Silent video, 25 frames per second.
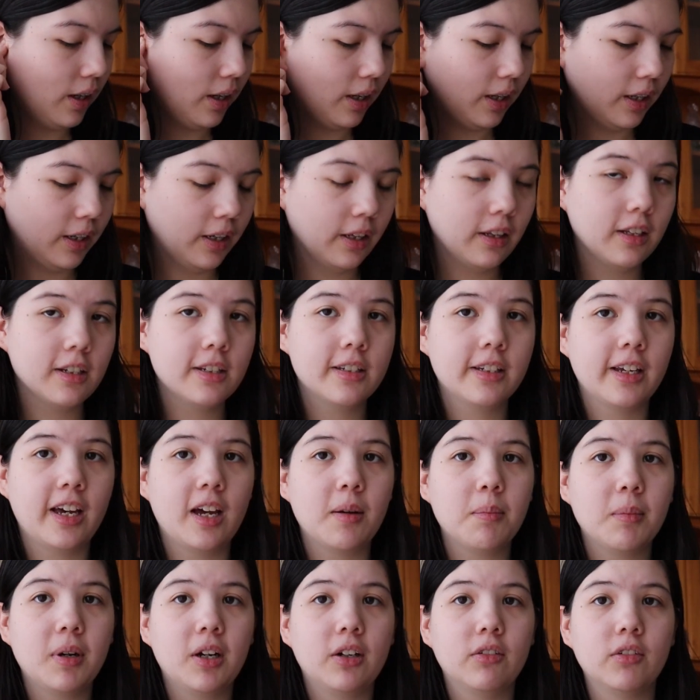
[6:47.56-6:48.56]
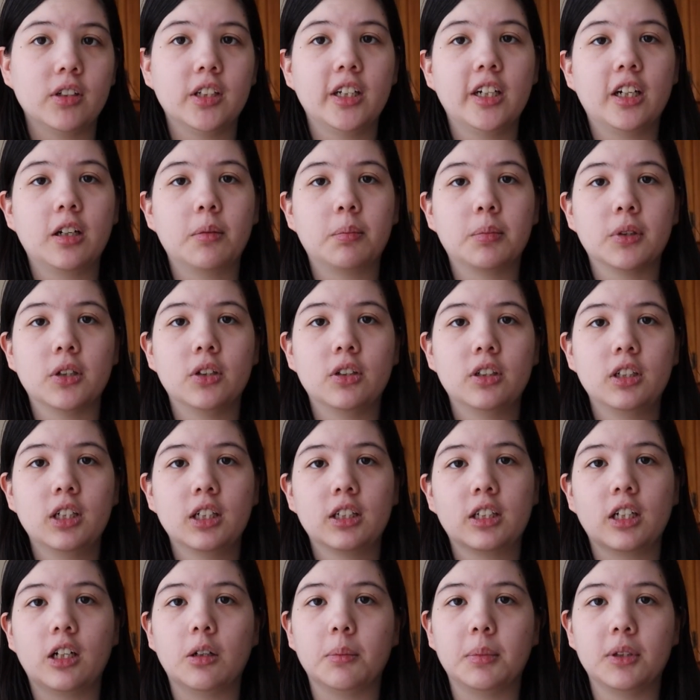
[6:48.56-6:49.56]
Another Sandman related
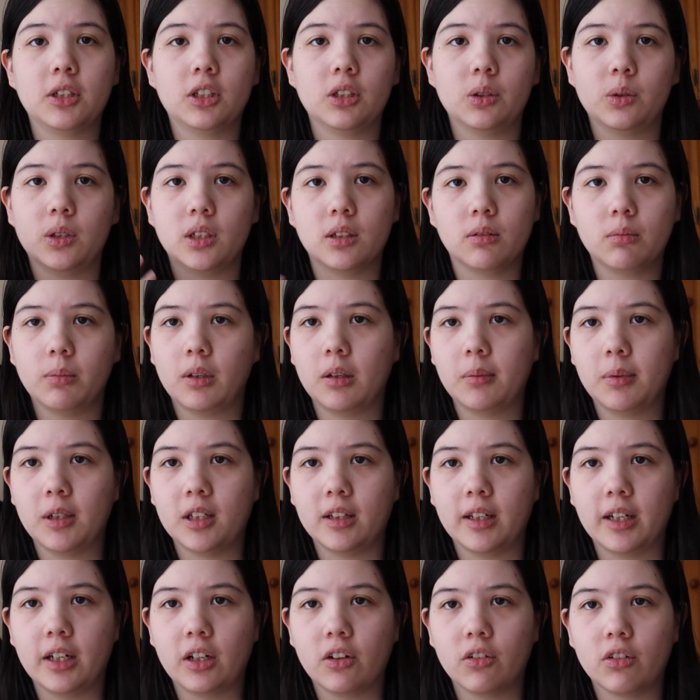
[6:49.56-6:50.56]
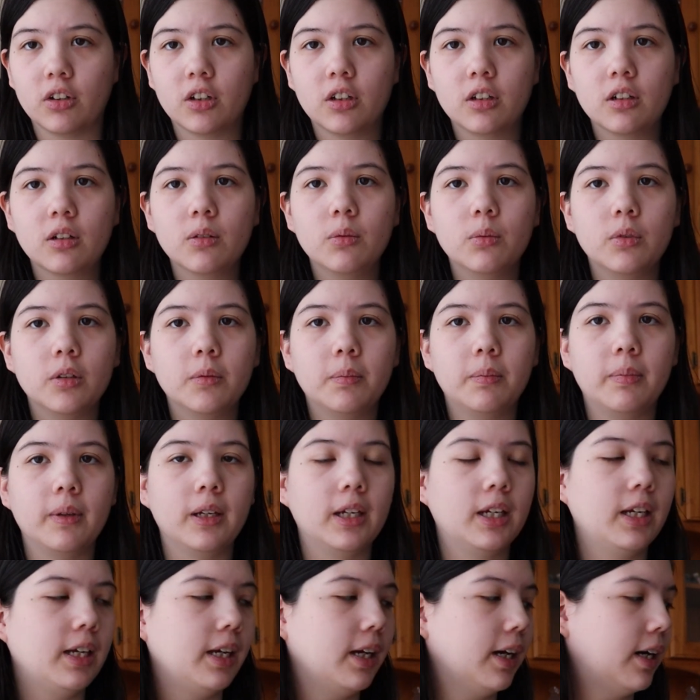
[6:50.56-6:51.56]
project I'll be doing maybe later on would
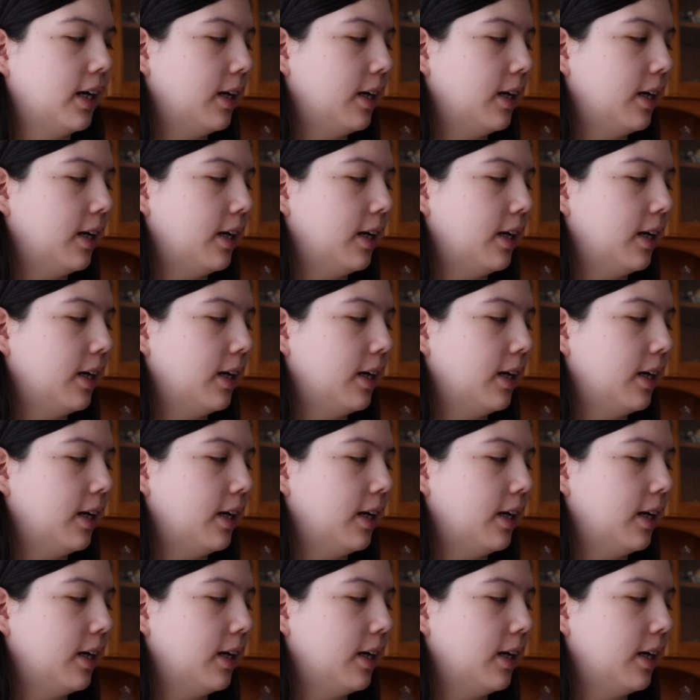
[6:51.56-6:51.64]
be